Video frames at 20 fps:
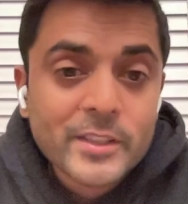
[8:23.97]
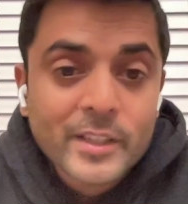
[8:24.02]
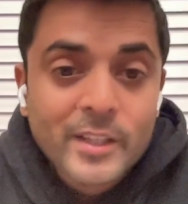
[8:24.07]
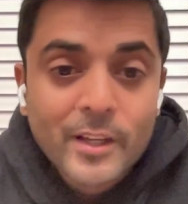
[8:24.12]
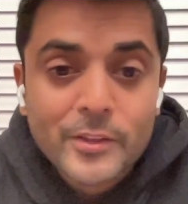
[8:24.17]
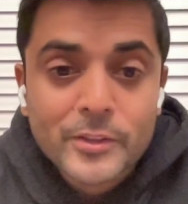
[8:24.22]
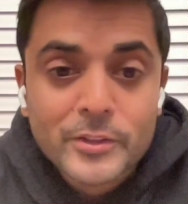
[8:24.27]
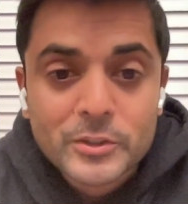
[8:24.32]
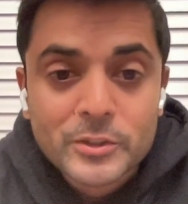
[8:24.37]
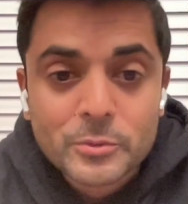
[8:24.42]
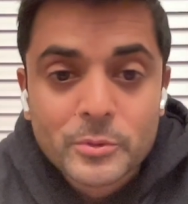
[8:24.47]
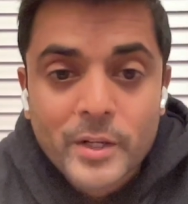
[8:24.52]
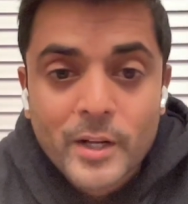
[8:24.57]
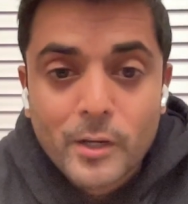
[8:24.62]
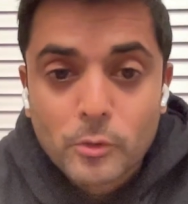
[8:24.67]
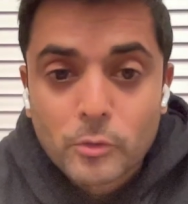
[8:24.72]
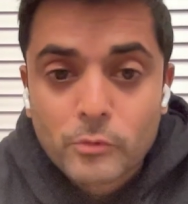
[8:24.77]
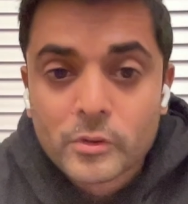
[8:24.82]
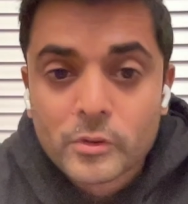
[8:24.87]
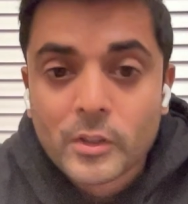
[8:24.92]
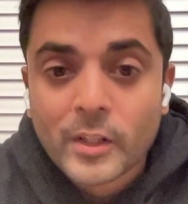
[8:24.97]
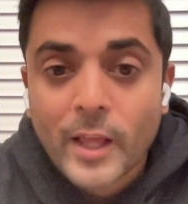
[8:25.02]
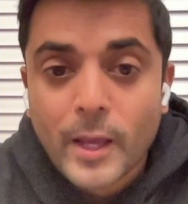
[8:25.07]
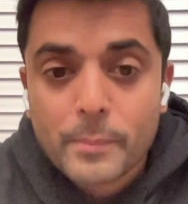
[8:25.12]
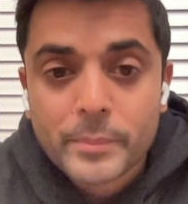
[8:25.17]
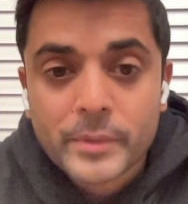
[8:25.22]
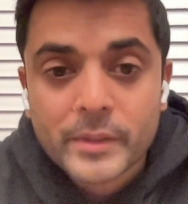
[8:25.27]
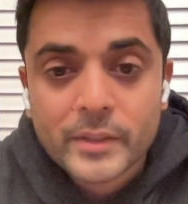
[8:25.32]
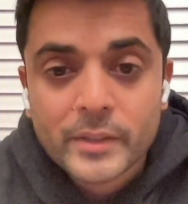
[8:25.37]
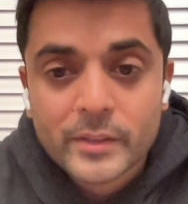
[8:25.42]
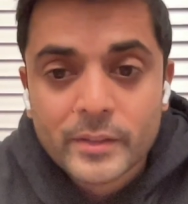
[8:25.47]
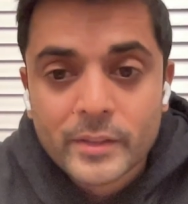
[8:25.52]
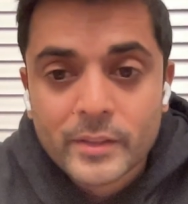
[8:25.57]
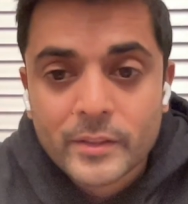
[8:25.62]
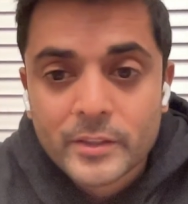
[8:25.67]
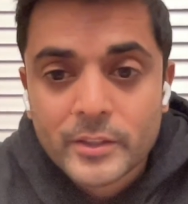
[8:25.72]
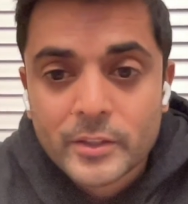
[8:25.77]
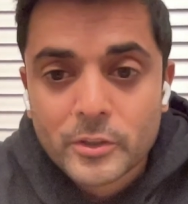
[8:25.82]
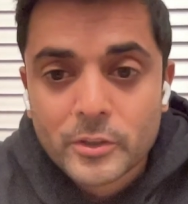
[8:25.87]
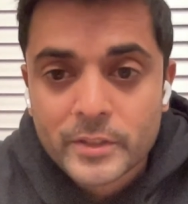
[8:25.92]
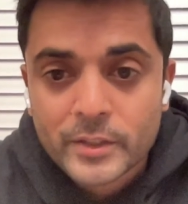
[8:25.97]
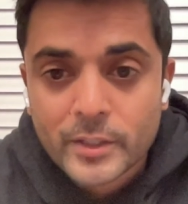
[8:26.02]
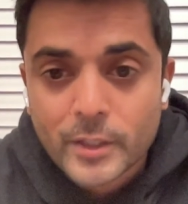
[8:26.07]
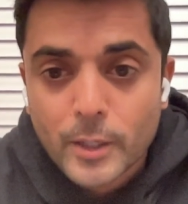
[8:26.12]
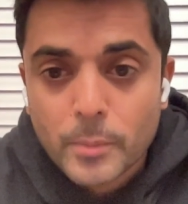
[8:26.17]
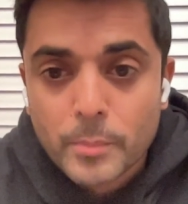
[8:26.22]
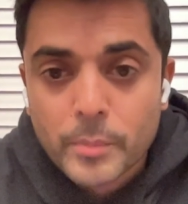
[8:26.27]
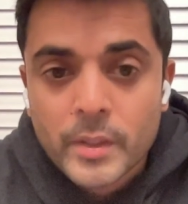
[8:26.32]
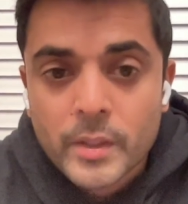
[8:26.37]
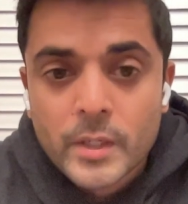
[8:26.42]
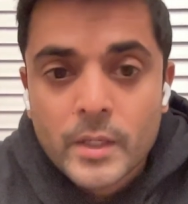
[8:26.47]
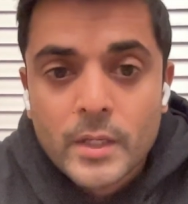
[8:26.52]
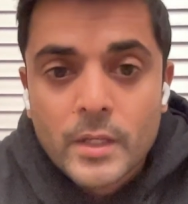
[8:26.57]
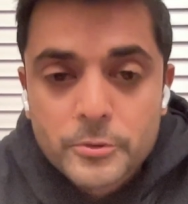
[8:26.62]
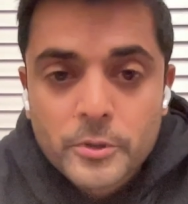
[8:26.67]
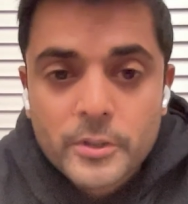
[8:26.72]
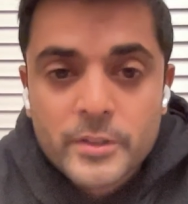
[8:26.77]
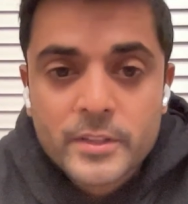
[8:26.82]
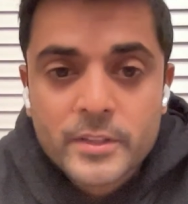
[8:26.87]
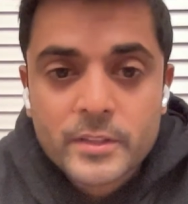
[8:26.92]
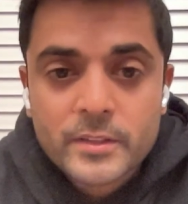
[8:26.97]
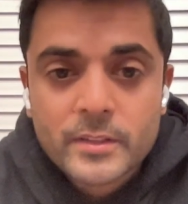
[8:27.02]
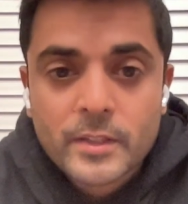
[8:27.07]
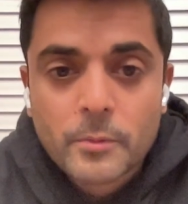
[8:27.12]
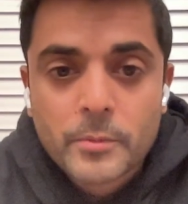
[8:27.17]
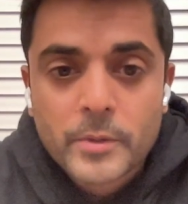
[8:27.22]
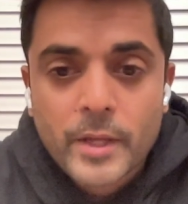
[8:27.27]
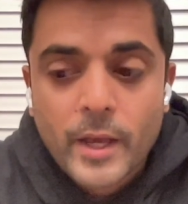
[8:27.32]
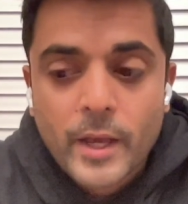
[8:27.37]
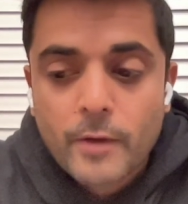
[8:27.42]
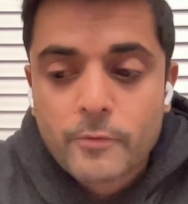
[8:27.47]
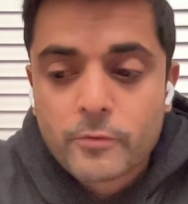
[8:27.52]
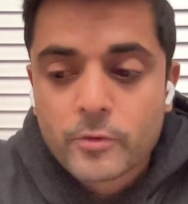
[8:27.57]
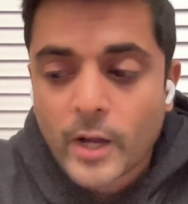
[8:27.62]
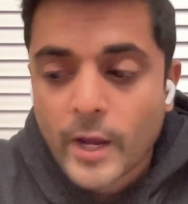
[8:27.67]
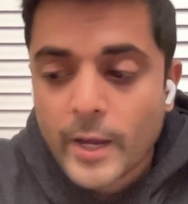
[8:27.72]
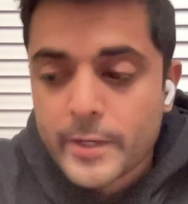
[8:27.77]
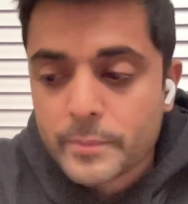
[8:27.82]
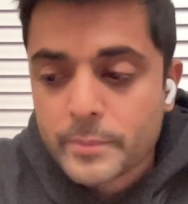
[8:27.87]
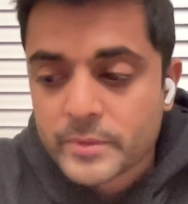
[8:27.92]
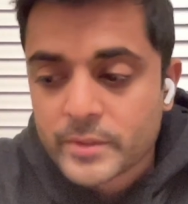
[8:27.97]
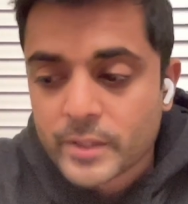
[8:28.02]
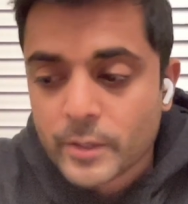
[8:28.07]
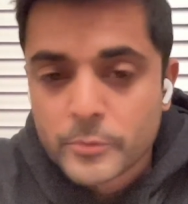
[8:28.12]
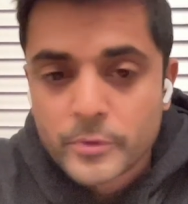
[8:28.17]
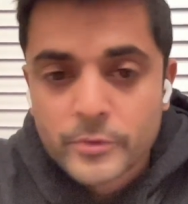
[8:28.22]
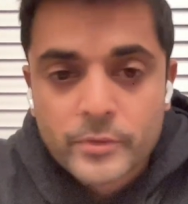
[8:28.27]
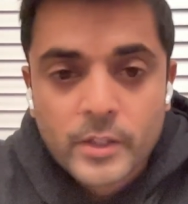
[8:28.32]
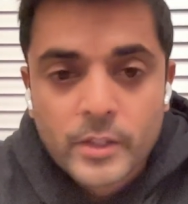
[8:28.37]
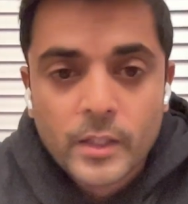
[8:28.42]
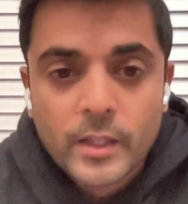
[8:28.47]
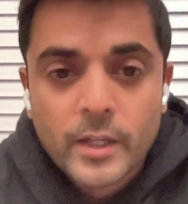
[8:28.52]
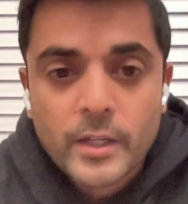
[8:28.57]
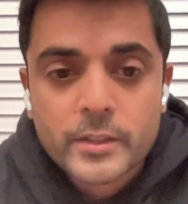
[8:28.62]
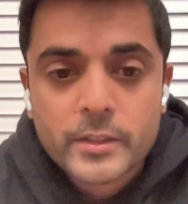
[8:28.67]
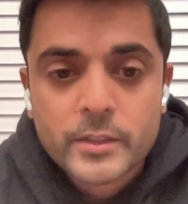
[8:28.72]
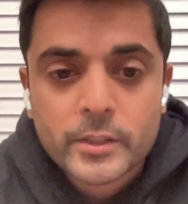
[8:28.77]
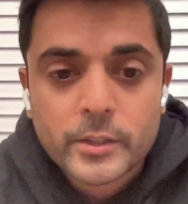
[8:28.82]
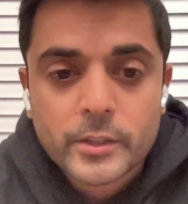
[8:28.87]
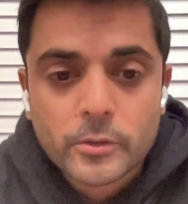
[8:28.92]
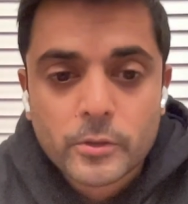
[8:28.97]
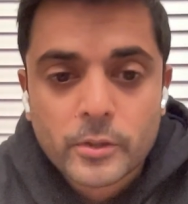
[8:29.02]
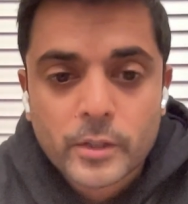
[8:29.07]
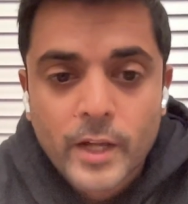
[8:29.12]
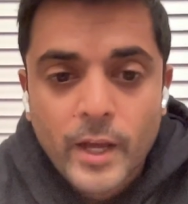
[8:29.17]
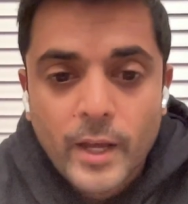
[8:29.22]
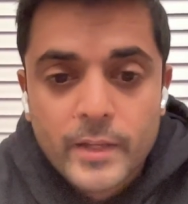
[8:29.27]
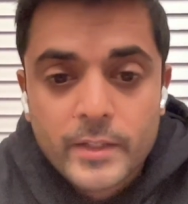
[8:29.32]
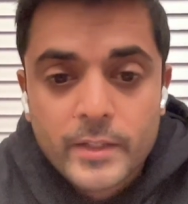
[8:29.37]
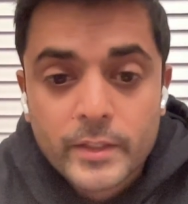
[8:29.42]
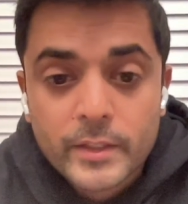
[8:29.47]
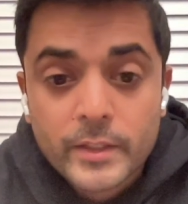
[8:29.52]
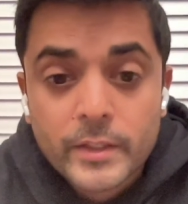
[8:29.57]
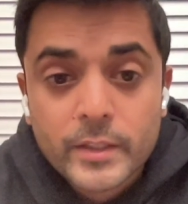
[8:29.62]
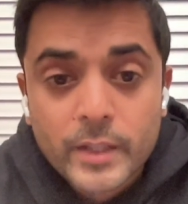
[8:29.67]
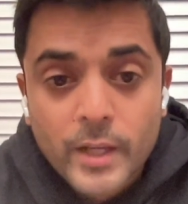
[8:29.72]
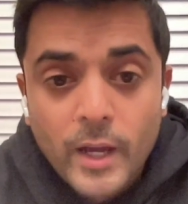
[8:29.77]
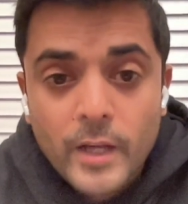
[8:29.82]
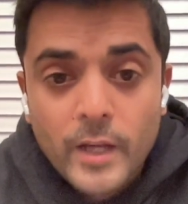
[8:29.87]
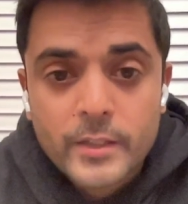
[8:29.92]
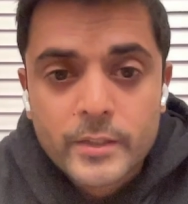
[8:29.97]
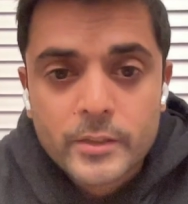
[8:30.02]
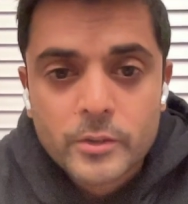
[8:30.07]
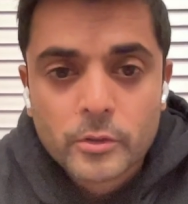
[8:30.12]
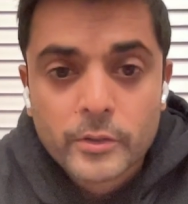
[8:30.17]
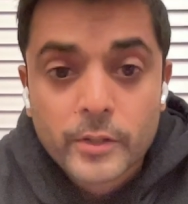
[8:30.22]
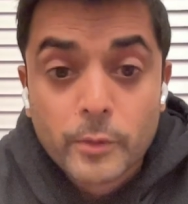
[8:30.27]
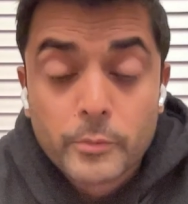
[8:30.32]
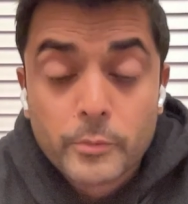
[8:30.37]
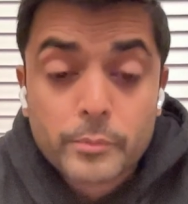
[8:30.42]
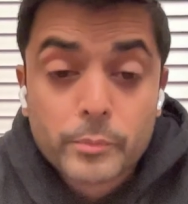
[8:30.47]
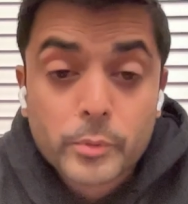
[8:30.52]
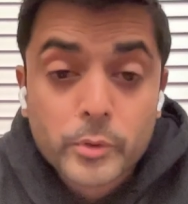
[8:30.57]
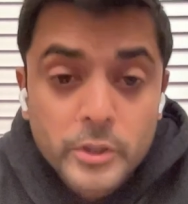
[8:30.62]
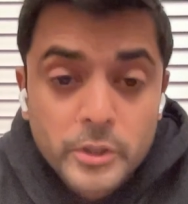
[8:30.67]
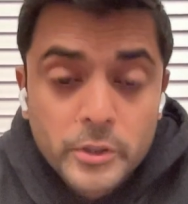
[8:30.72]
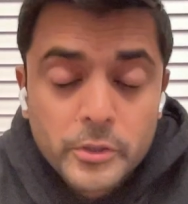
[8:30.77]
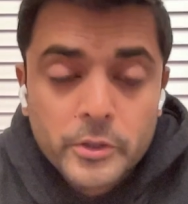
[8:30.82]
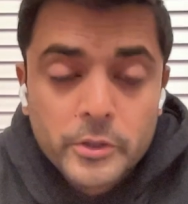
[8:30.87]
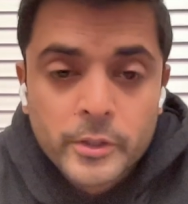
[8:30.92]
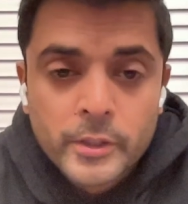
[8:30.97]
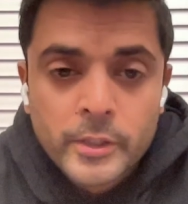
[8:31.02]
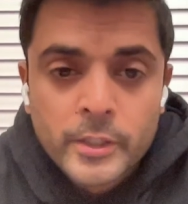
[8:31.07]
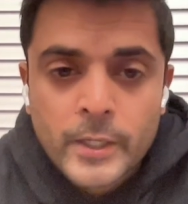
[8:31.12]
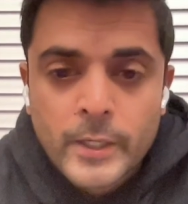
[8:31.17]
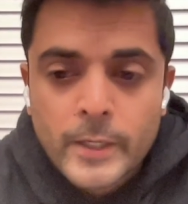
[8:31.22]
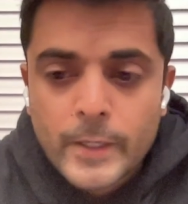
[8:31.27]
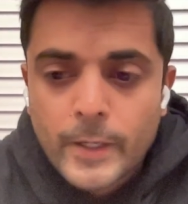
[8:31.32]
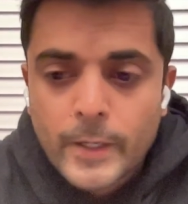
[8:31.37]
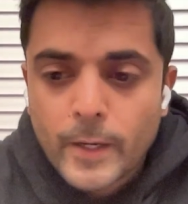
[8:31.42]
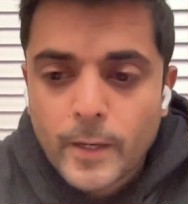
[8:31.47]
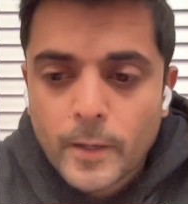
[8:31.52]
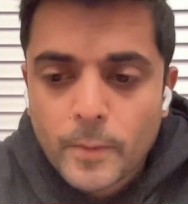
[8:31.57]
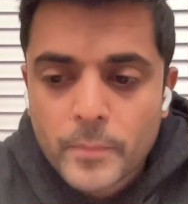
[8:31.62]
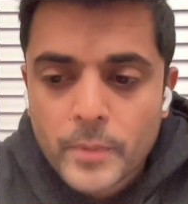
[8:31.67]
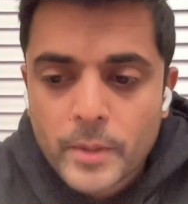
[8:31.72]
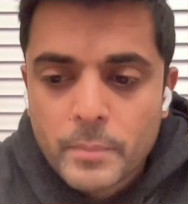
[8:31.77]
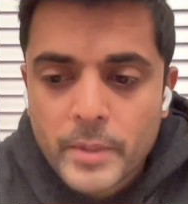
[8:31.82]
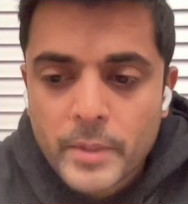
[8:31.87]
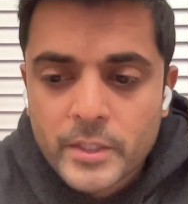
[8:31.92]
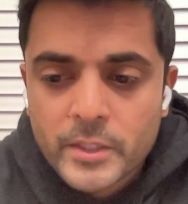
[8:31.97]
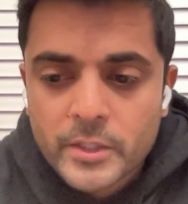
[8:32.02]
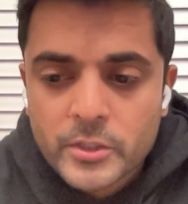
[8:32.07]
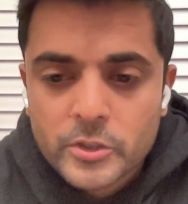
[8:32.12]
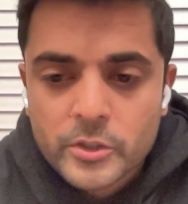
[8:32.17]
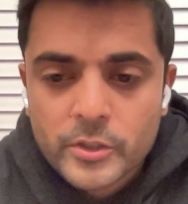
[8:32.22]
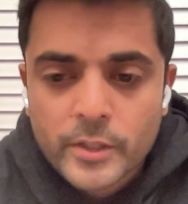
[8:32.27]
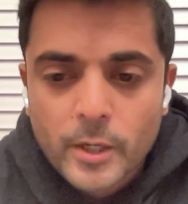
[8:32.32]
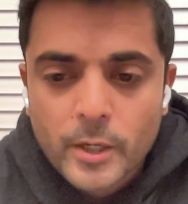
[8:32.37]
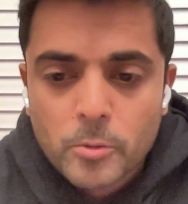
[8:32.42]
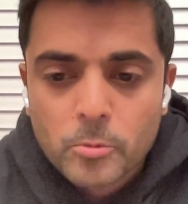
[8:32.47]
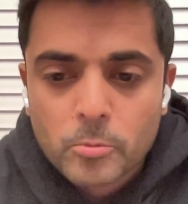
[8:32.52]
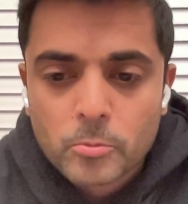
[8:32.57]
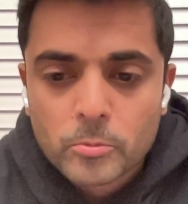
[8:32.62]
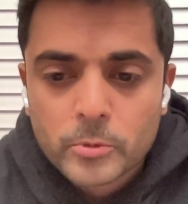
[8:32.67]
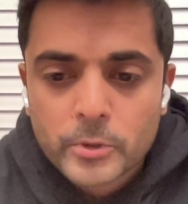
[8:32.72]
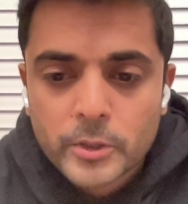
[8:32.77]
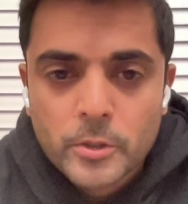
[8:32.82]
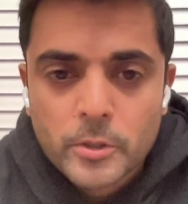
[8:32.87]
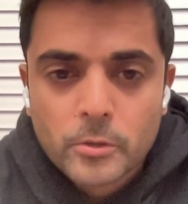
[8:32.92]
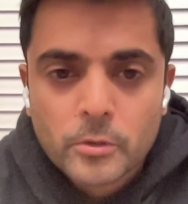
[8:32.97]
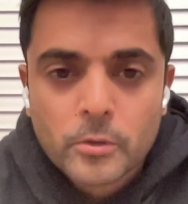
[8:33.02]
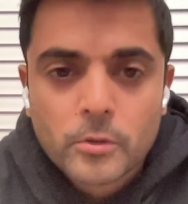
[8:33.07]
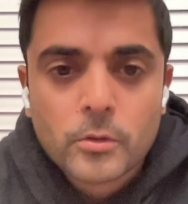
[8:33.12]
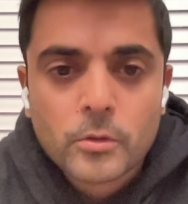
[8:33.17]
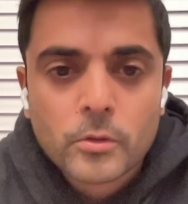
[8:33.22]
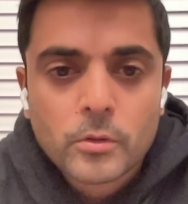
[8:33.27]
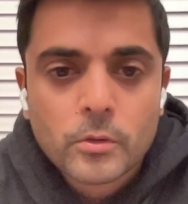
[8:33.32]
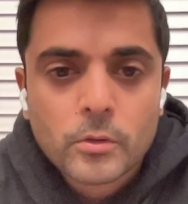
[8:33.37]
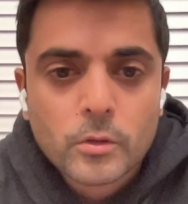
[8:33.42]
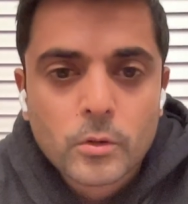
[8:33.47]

work together so we're not overlapping and then using up resources that we have or items that we've collected or gotten in kind or that we've procured, and making sure that we don't